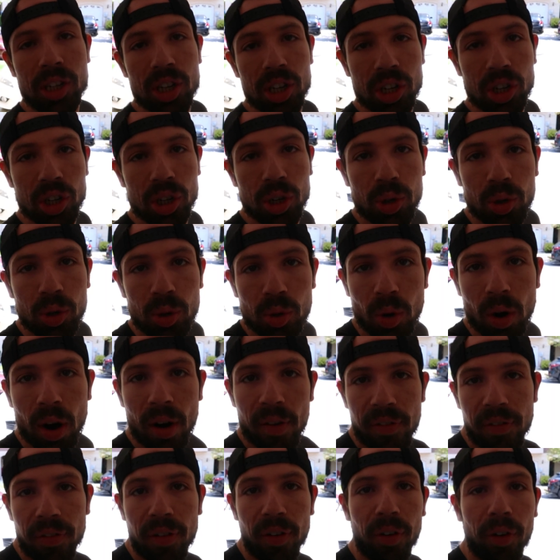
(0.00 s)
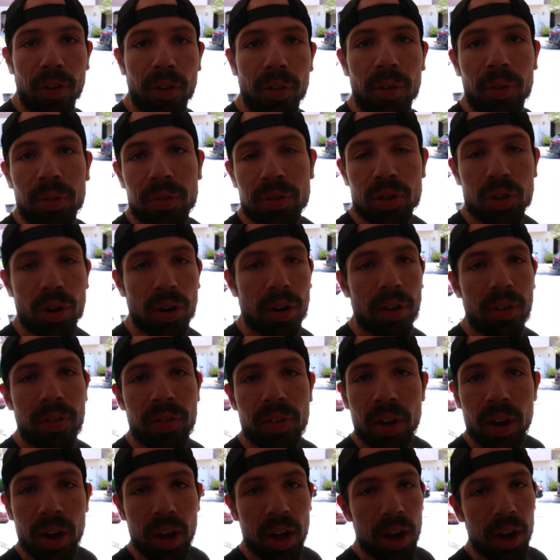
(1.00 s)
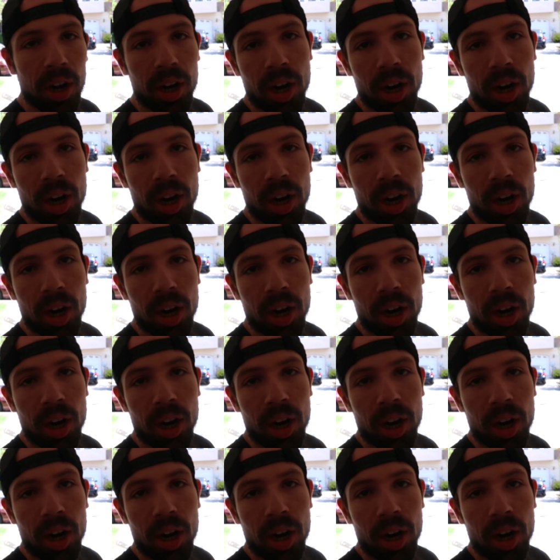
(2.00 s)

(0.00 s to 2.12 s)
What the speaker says: to do a full sort of